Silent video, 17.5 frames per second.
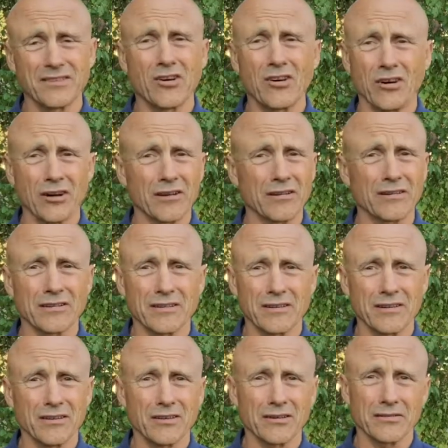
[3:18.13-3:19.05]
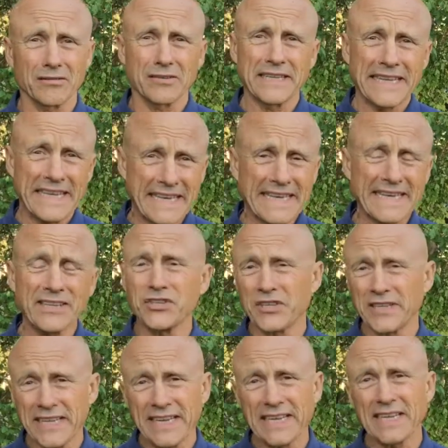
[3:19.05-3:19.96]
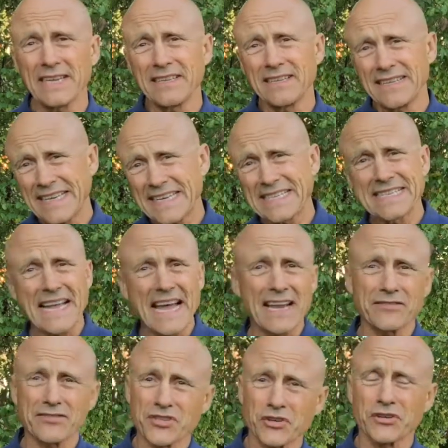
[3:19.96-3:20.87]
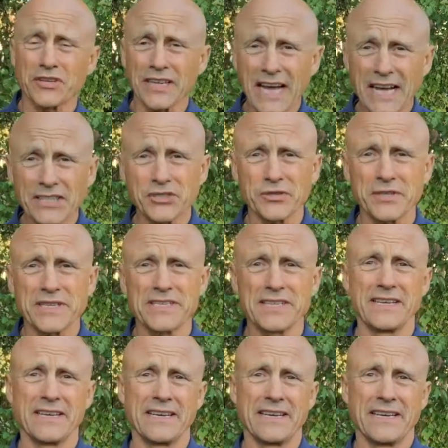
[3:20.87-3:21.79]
are key to getting kids out of certain countries.